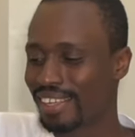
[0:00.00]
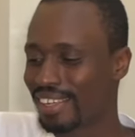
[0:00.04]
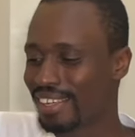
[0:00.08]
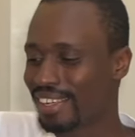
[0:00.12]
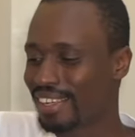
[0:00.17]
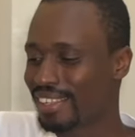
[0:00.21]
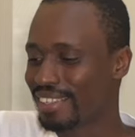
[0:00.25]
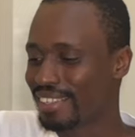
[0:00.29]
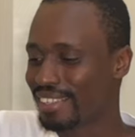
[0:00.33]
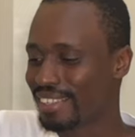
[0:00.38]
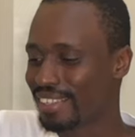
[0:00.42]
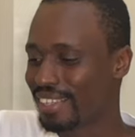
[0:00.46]

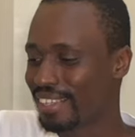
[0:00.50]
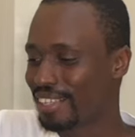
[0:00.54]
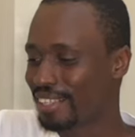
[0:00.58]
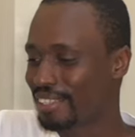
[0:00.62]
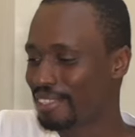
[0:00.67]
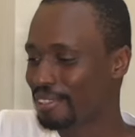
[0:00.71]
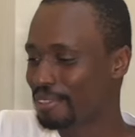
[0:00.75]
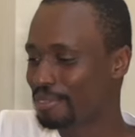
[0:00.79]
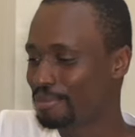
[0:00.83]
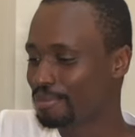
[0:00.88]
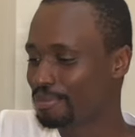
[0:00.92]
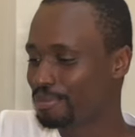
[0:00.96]
and
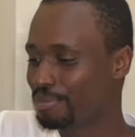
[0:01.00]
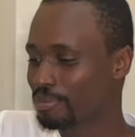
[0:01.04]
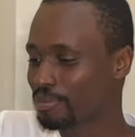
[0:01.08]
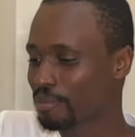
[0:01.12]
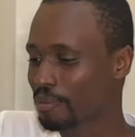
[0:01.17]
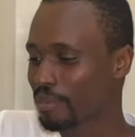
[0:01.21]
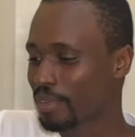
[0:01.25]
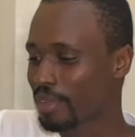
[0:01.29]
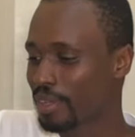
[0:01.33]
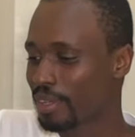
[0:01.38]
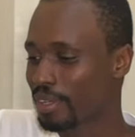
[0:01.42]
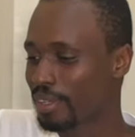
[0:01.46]

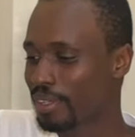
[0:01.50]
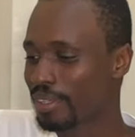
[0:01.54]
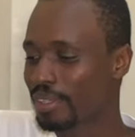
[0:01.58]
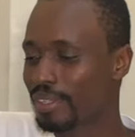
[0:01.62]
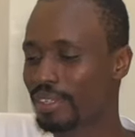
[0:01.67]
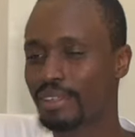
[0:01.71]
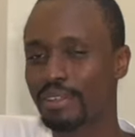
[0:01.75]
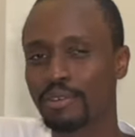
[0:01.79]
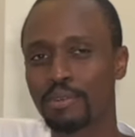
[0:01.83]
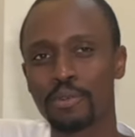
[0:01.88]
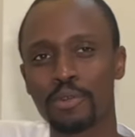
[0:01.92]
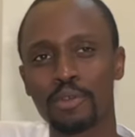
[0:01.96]

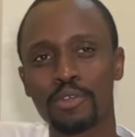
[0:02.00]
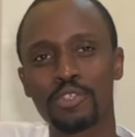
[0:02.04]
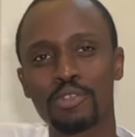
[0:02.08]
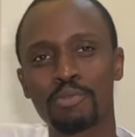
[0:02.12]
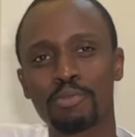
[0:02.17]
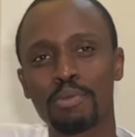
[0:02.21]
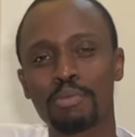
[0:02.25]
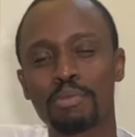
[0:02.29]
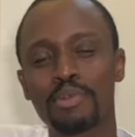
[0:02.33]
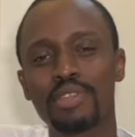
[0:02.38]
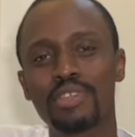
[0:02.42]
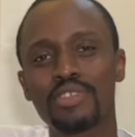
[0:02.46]
we'll also
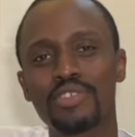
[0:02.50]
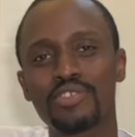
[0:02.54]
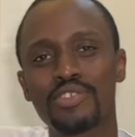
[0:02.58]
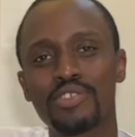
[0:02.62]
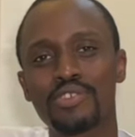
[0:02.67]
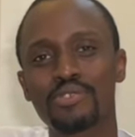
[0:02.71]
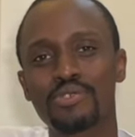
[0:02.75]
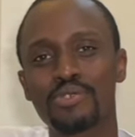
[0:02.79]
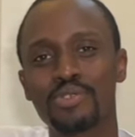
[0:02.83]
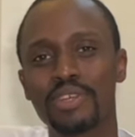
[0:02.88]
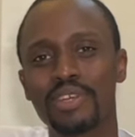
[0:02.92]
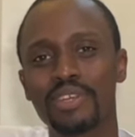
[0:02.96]
be
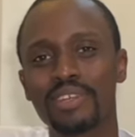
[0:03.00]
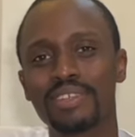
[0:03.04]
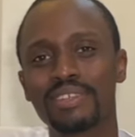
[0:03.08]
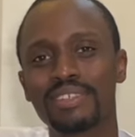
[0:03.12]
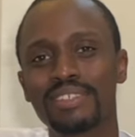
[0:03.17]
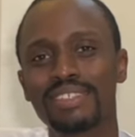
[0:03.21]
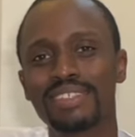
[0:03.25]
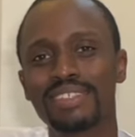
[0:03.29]
ministering today.